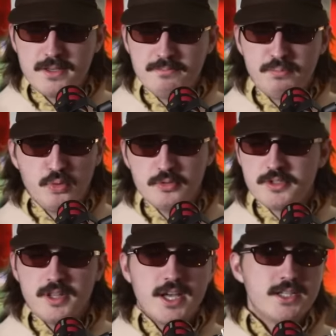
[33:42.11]
pool
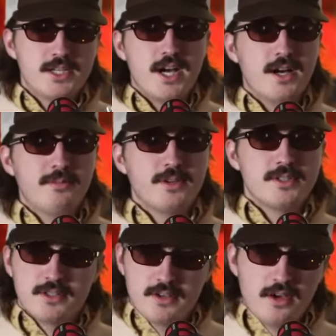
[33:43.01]
slide job where it's a
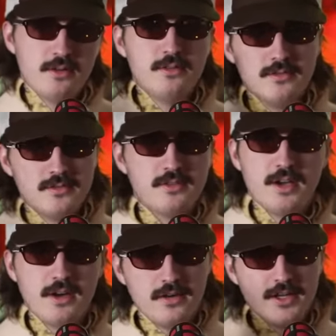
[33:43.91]
go,
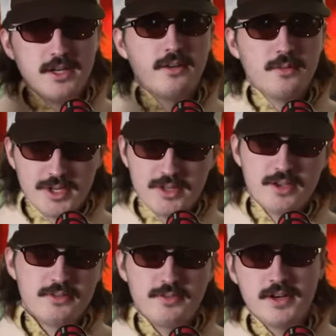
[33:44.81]
go, you know, one yeah. of
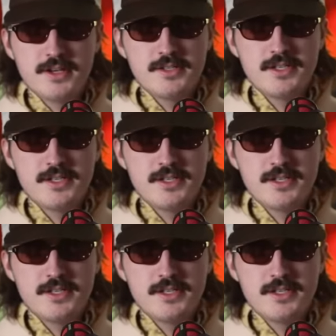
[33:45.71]
those fuckers.